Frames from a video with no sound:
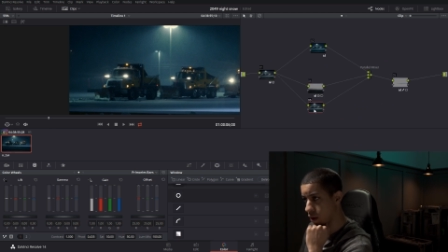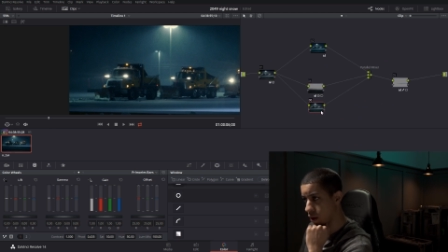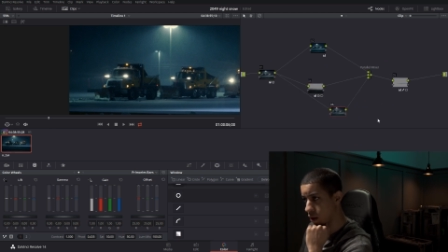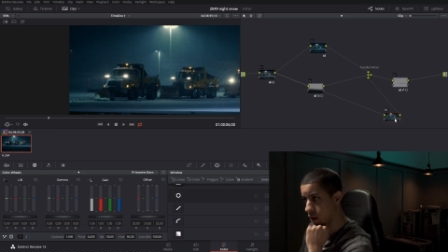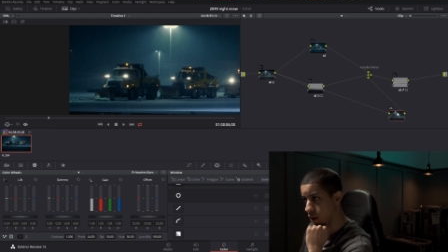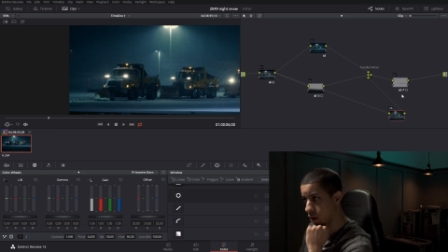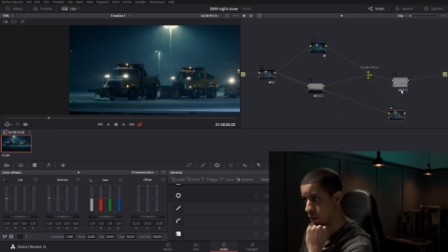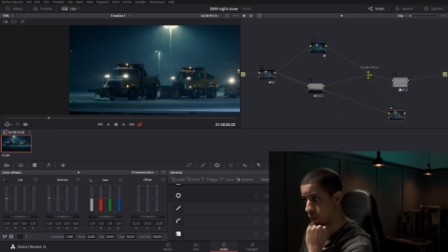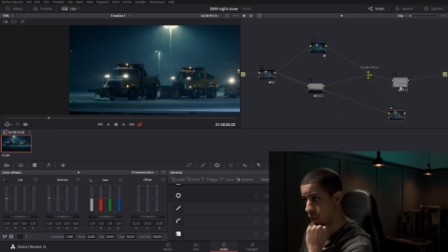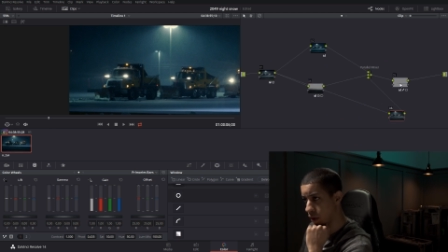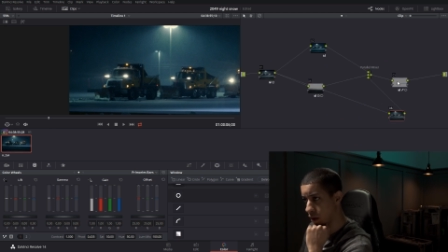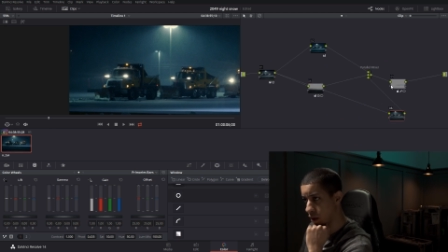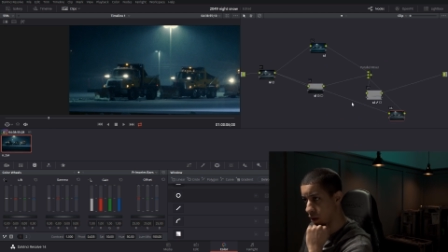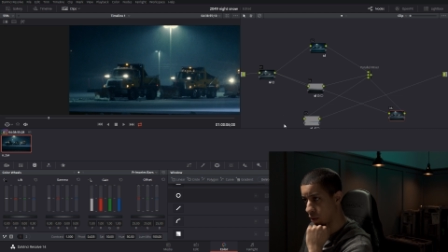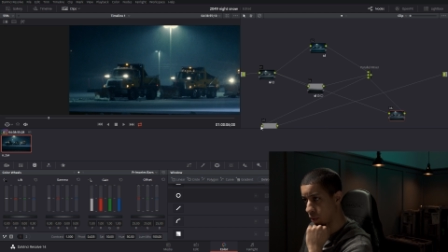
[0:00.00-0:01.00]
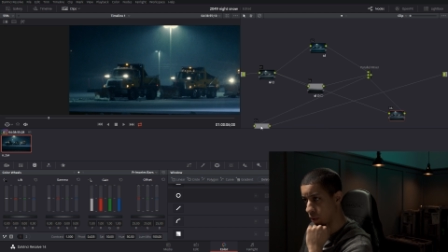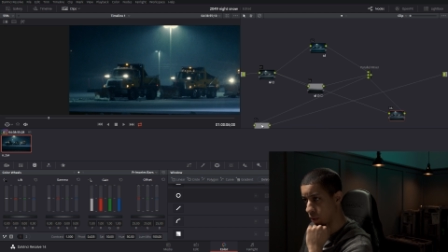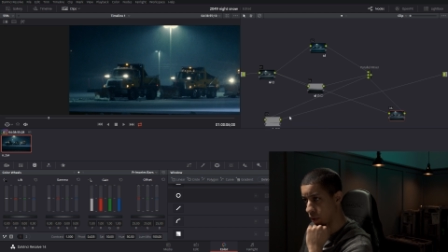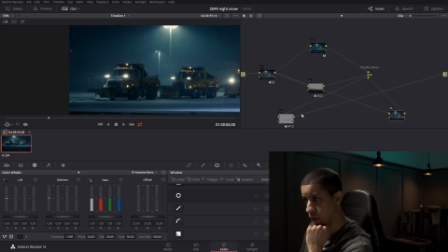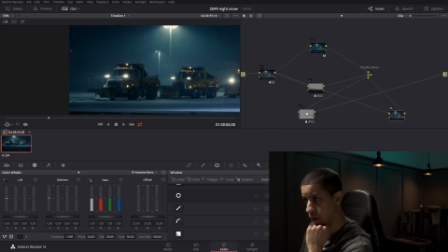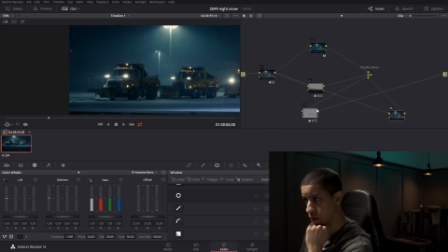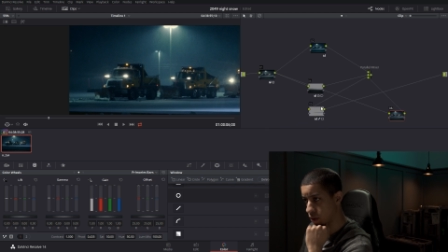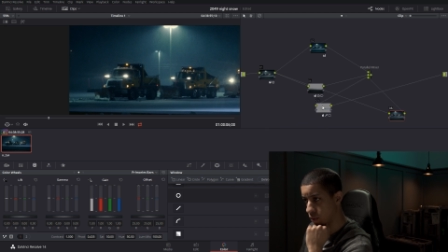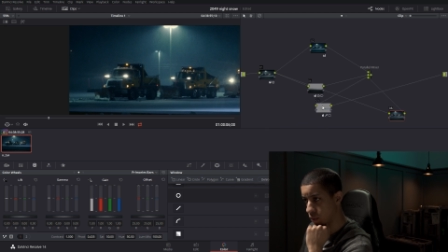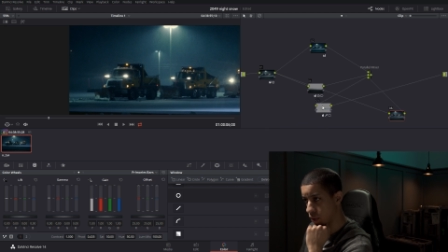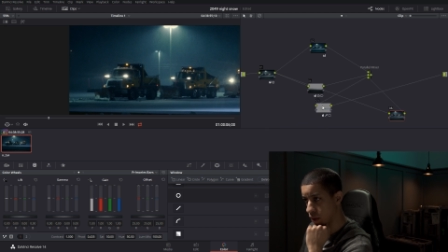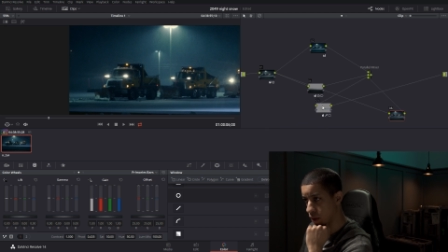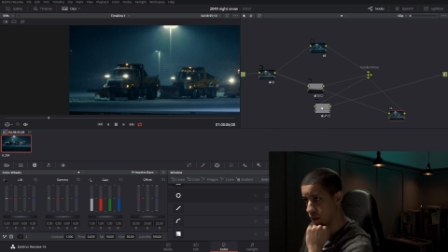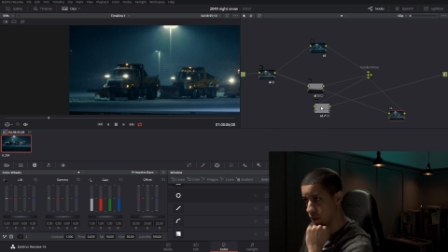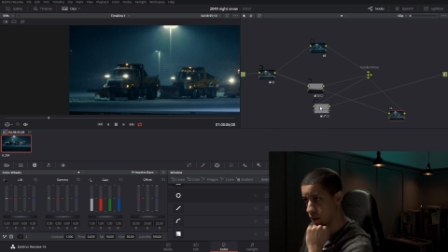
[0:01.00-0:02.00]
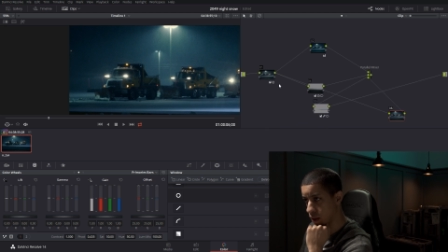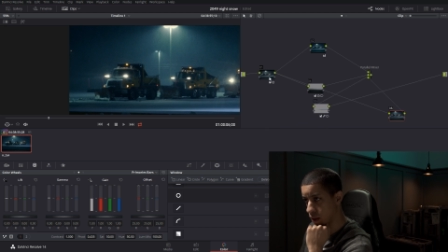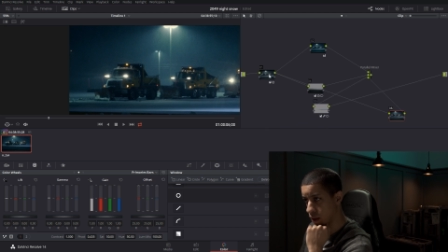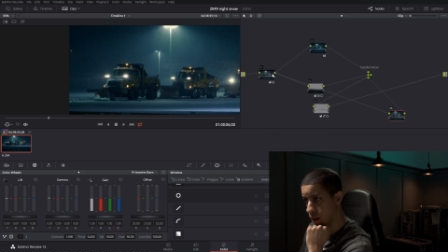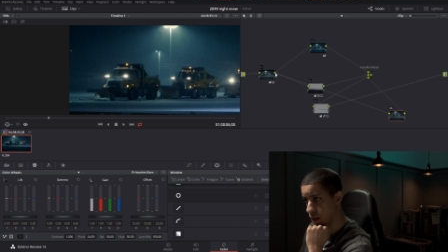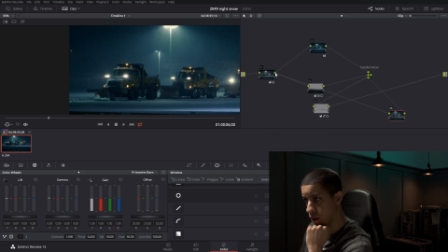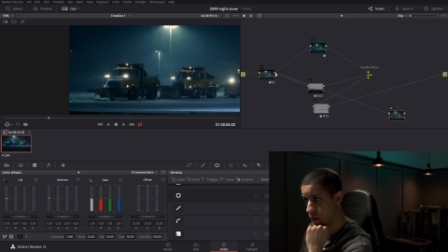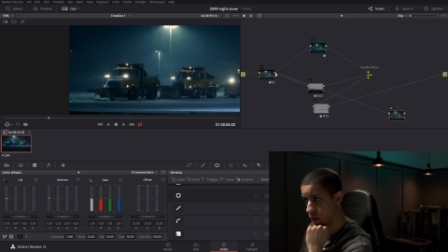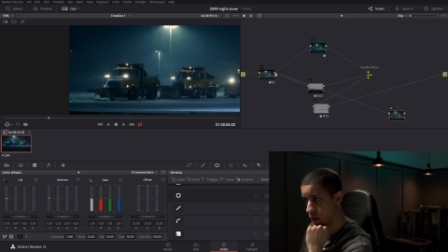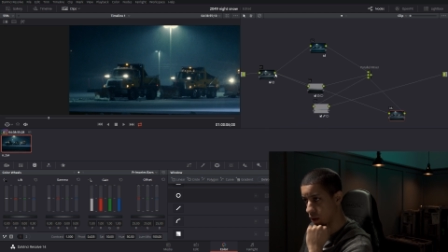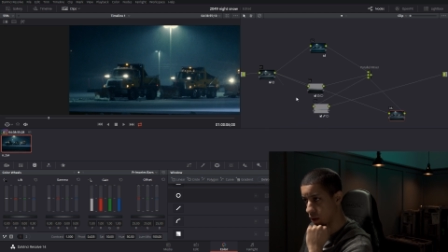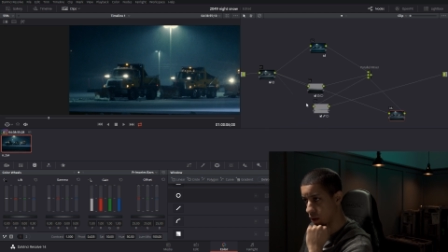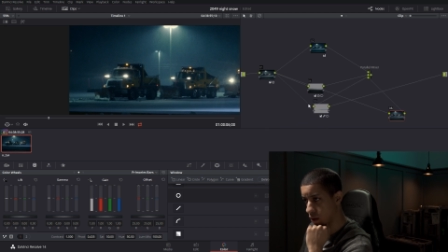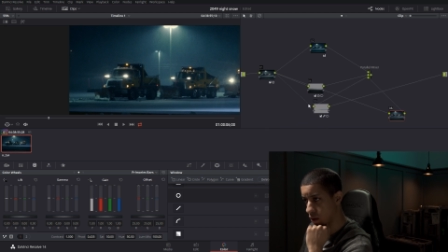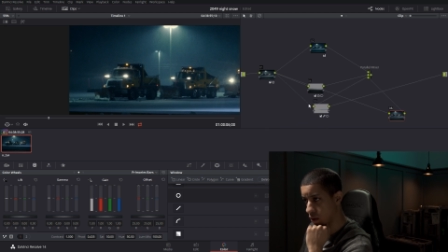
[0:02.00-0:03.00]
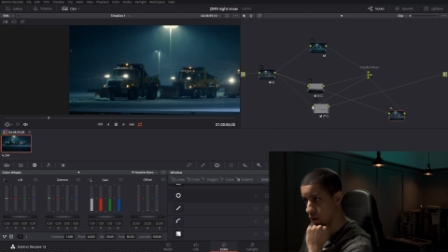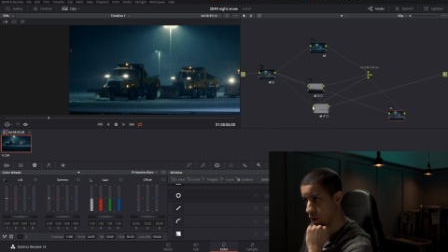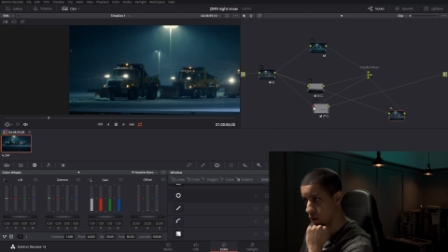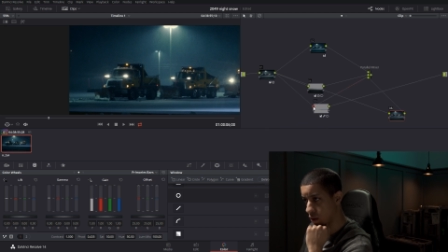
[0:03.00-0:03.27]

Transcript: add another parallel, but we'll actually bring this guy down into here.